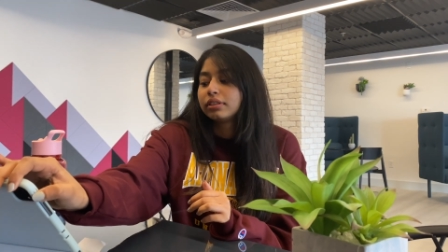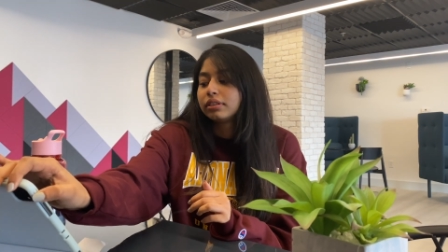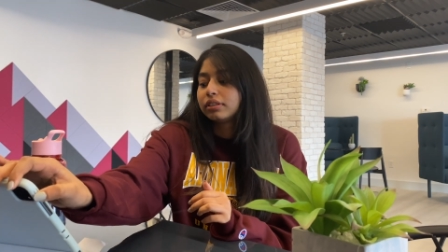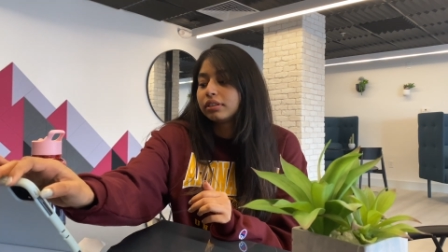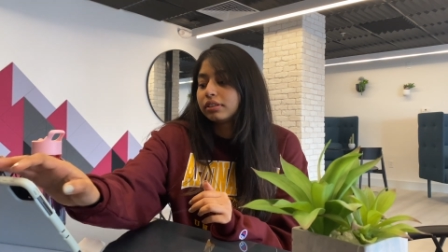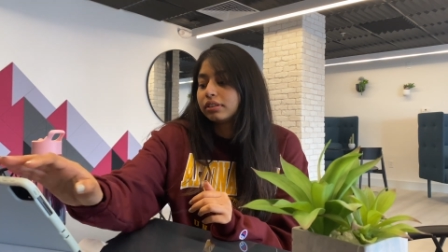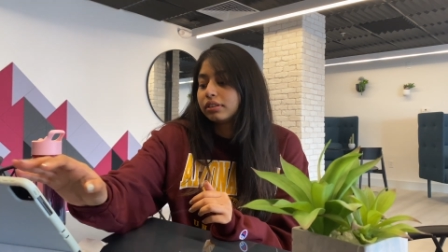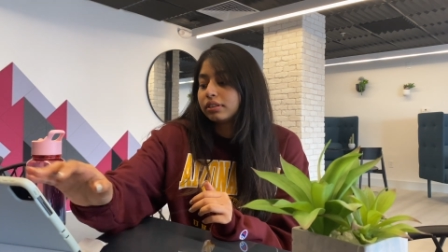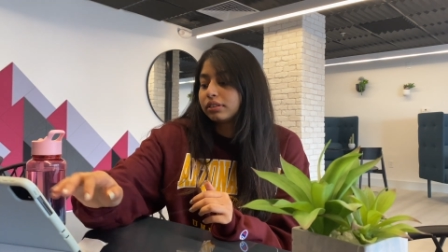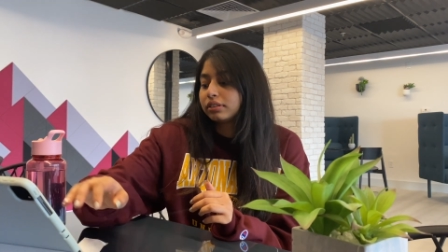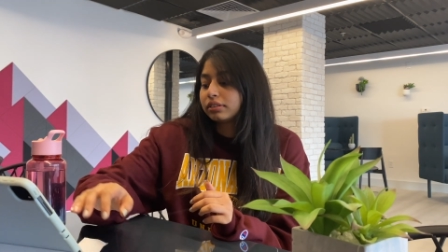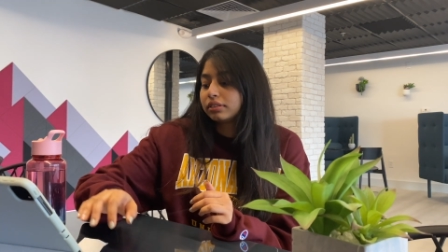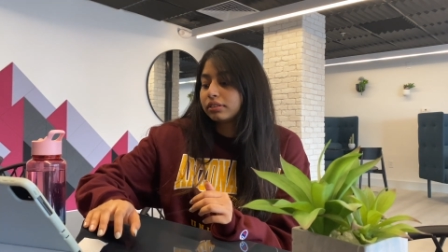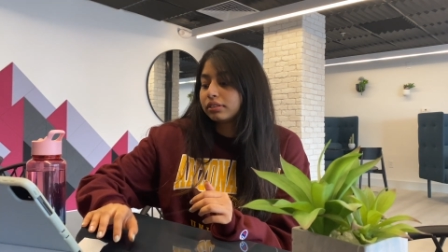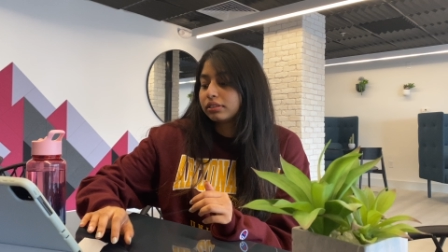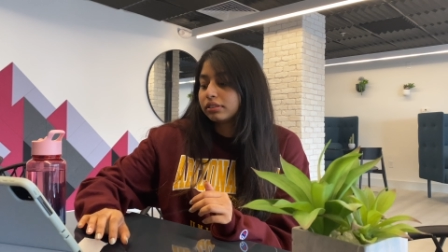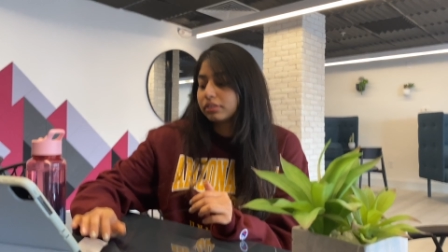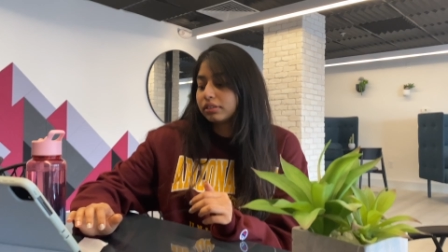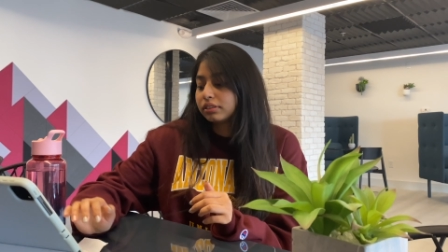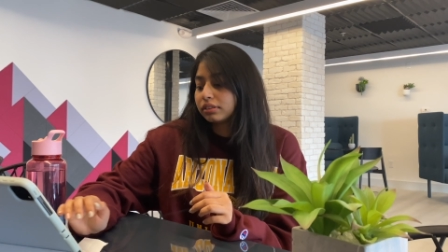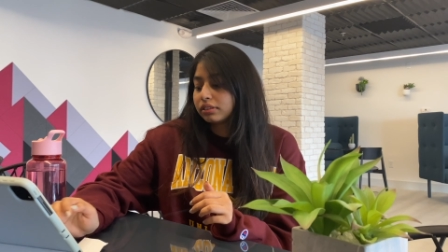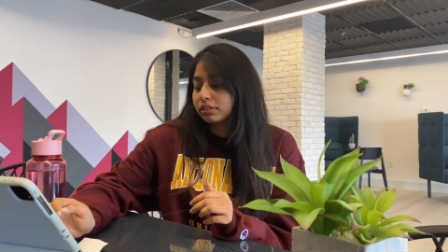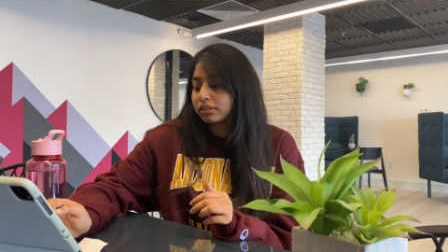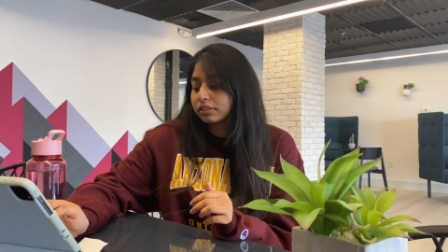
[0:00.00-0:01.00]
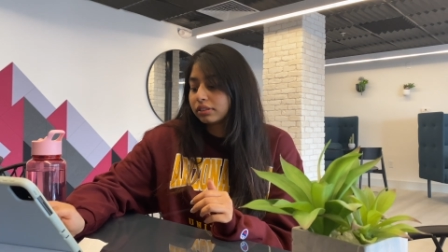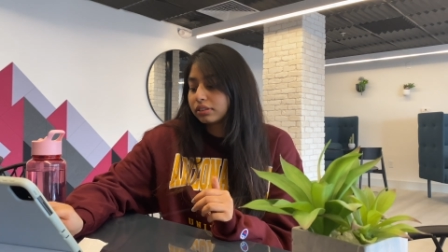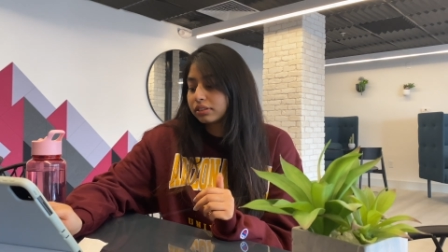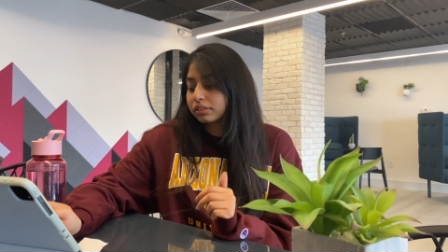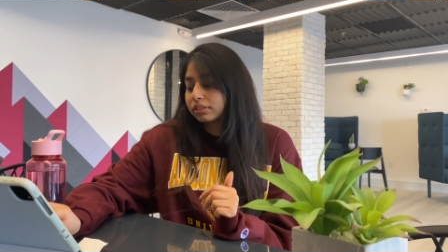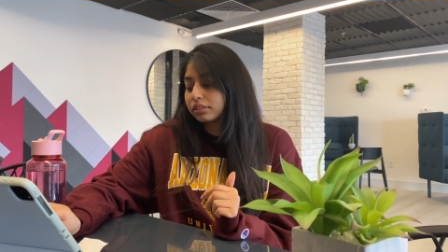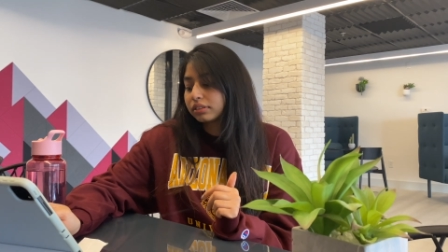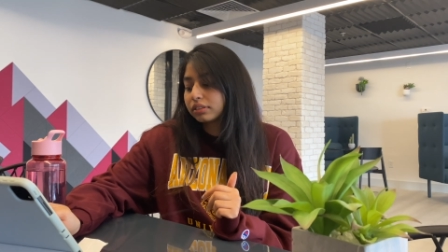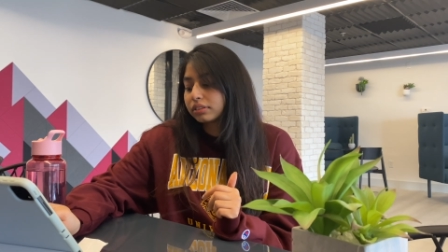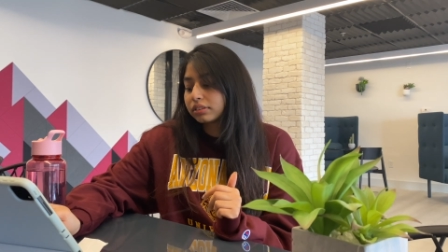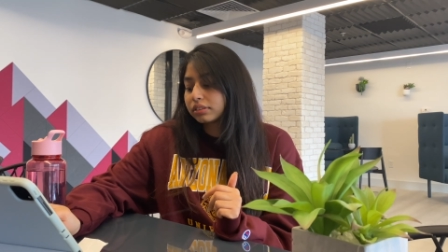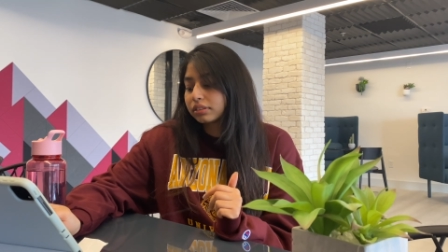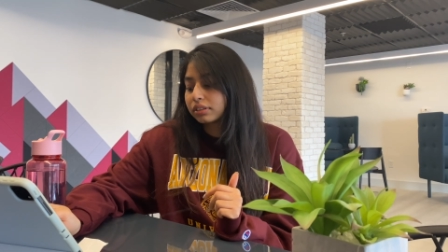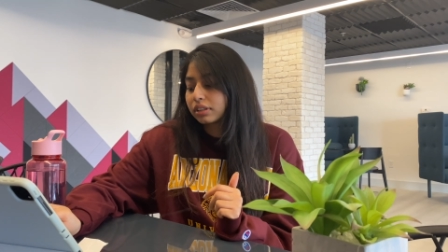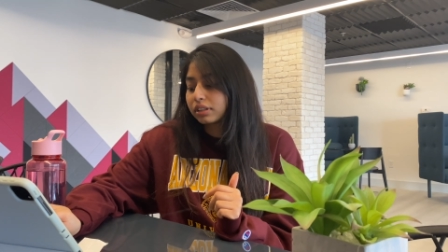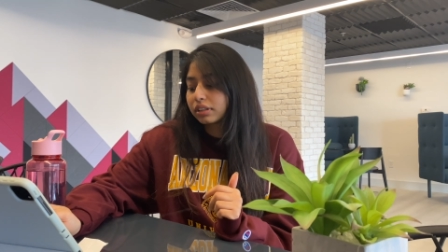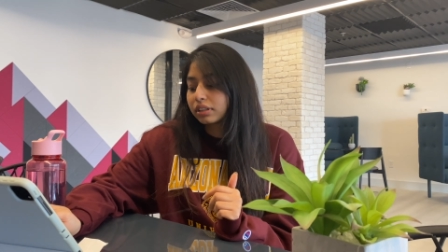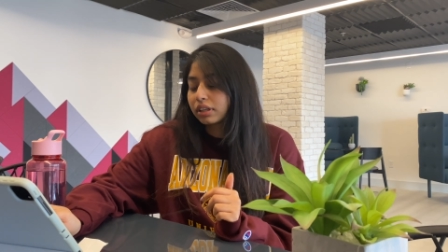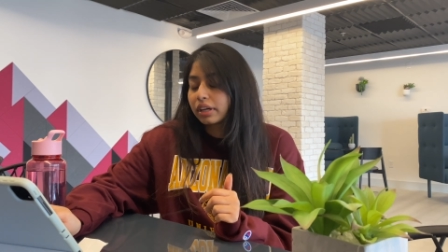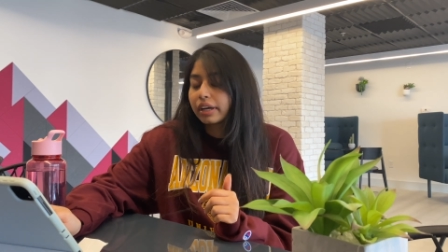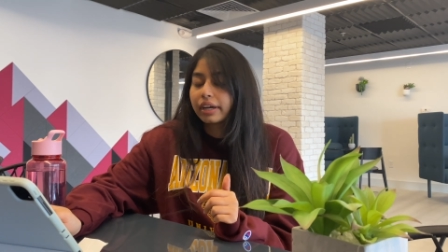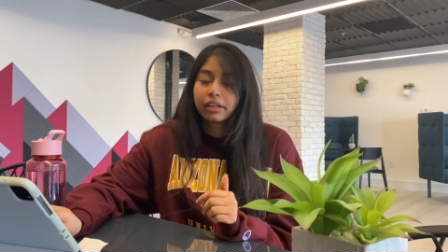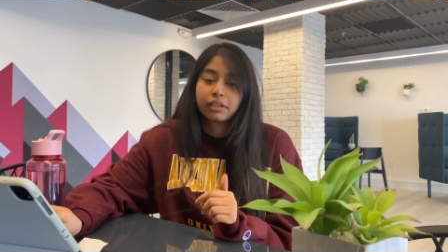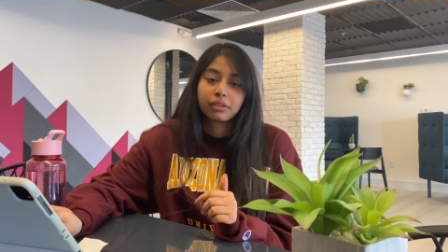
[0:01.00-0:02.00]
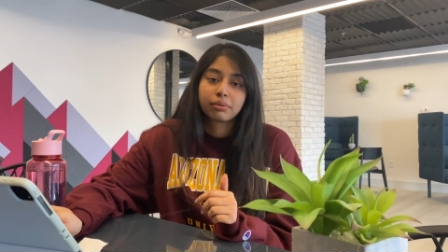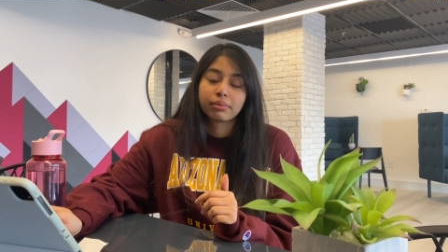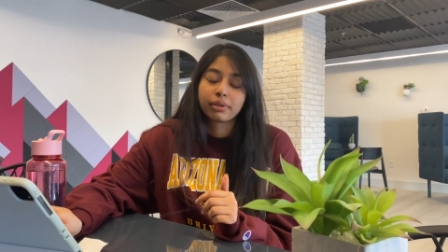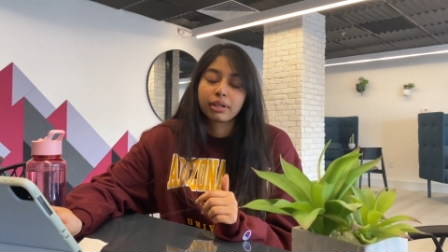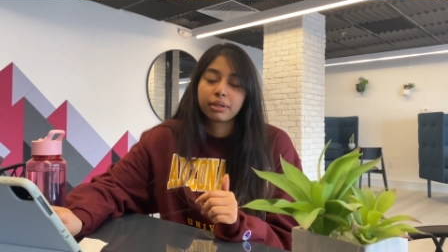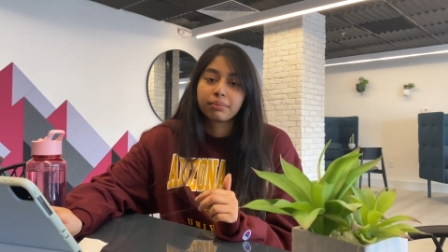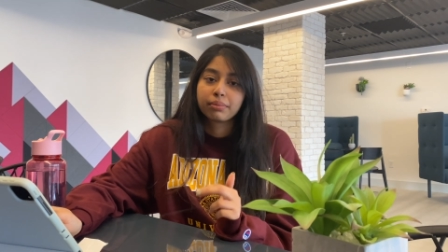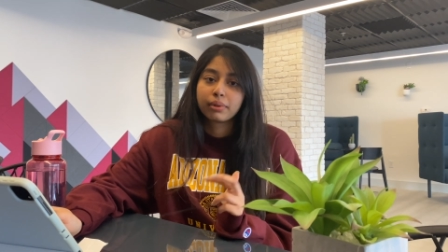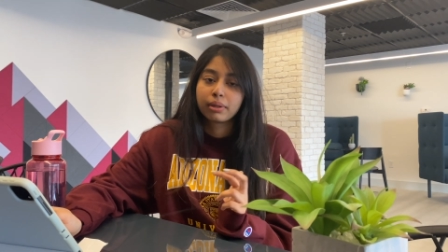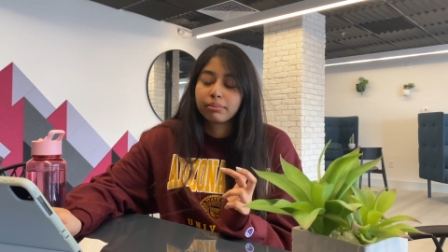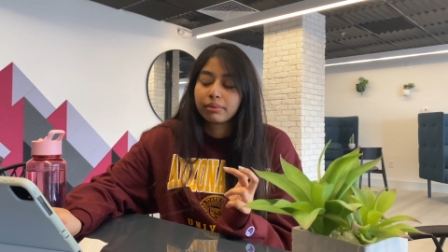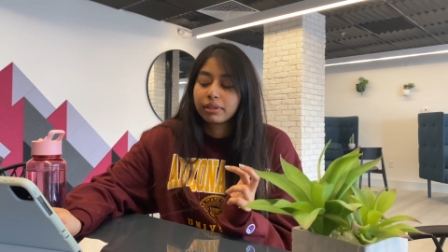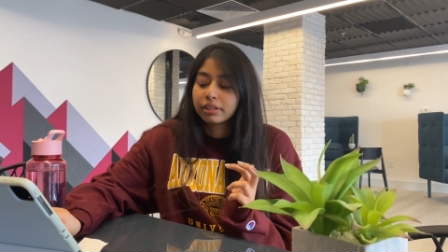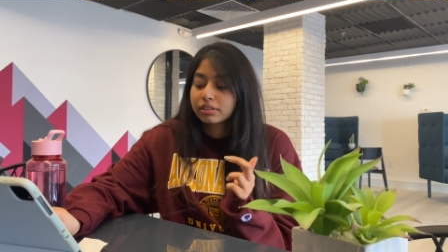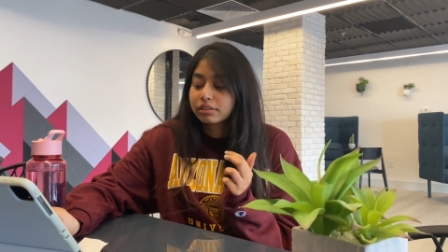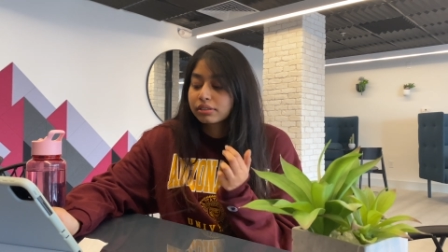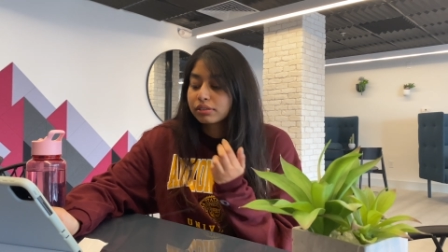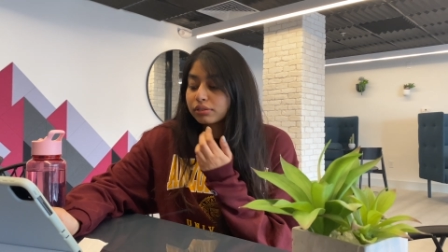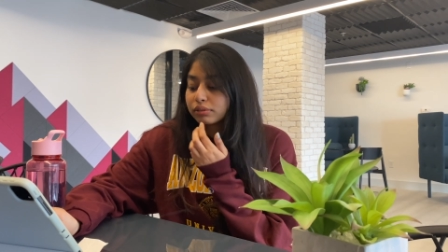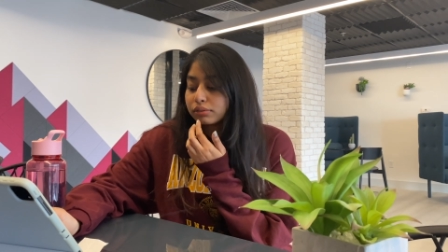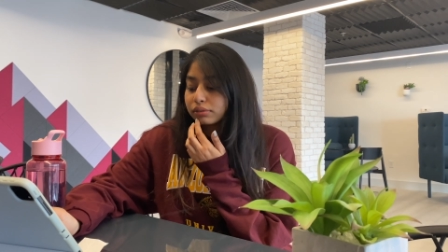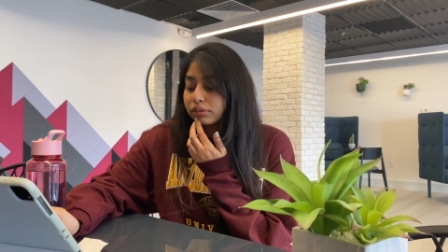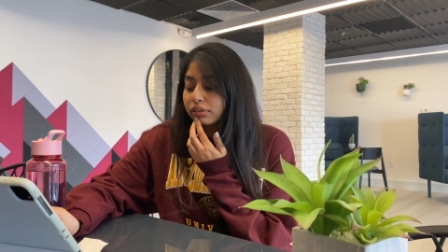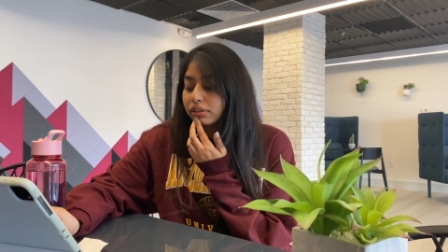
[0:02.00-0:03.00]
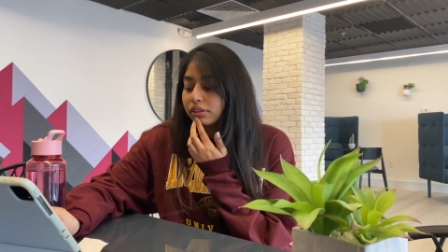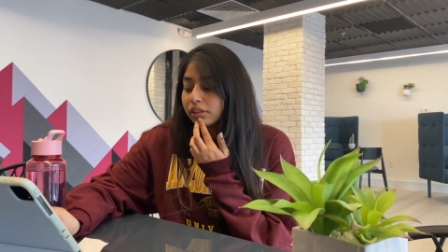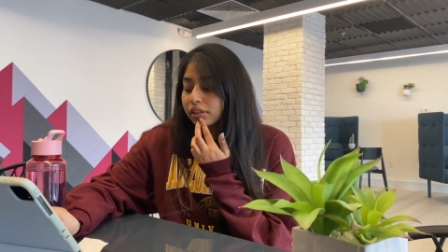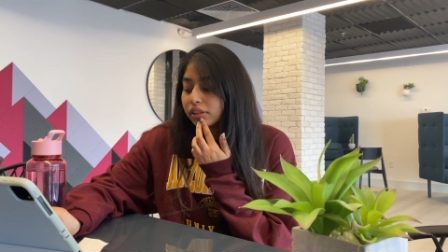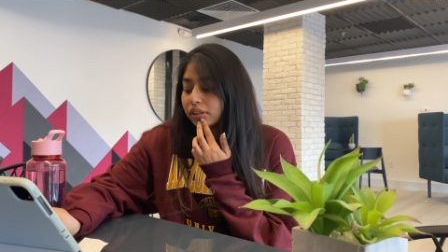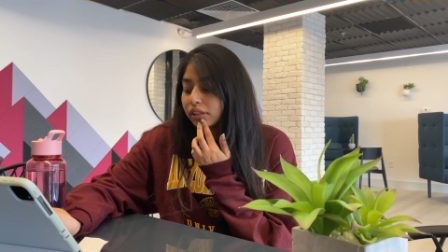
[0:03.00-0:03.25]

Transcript: uh, Hyderabad Public School.